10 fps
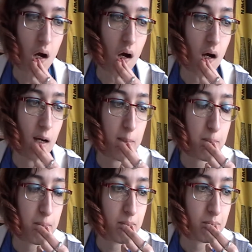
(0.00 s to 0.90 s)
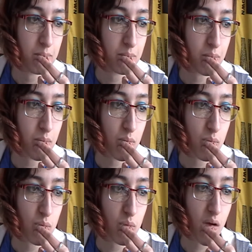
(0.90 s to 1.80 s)
um,
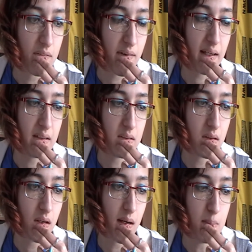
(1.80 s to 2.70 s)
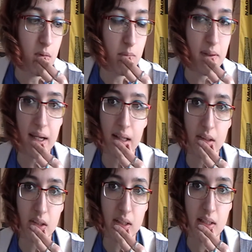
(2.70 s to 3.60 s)
I've had a couple of big
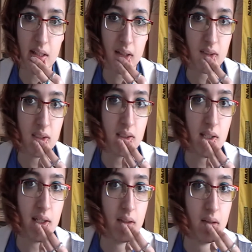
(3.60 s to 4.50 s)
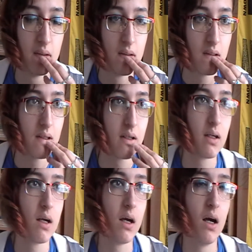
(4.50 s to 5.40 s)
anxiety attacks since then
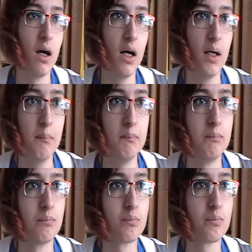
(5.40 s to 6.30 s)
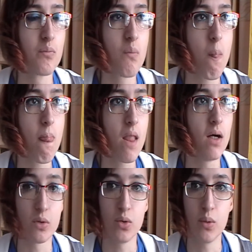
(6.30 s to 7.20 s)
um,
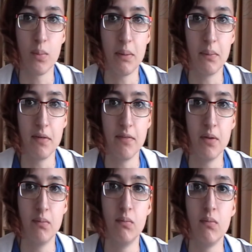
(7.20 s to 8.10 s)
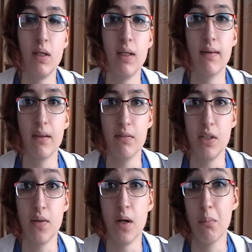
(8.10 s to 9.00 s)
I'll talk about one of them in the other
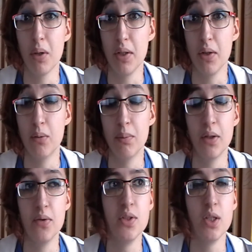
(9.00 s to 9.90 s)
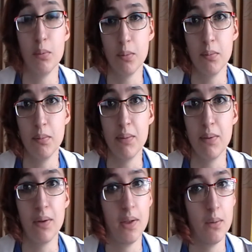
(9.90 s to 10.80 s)
video that I might not post I probably
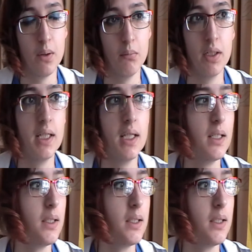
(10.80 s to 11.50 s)
will I know what I'm like